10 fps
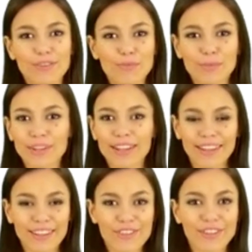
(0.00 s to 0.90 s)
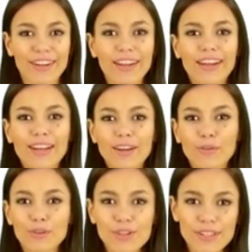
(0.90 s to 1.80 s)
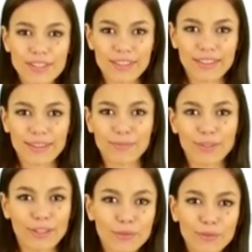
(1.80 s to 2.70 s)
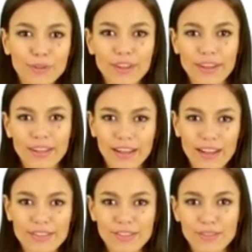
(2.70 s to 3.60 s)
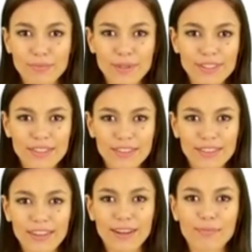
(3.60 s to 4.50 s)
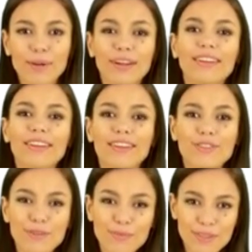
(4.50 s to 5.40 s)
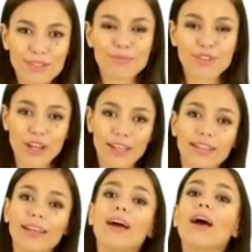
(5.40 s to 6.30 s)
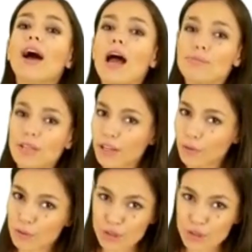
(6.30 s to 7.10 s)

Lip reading: along with the drug riluzole reduces the number of people with ALS who lose self-sufficiency compared to taking riluzole alone.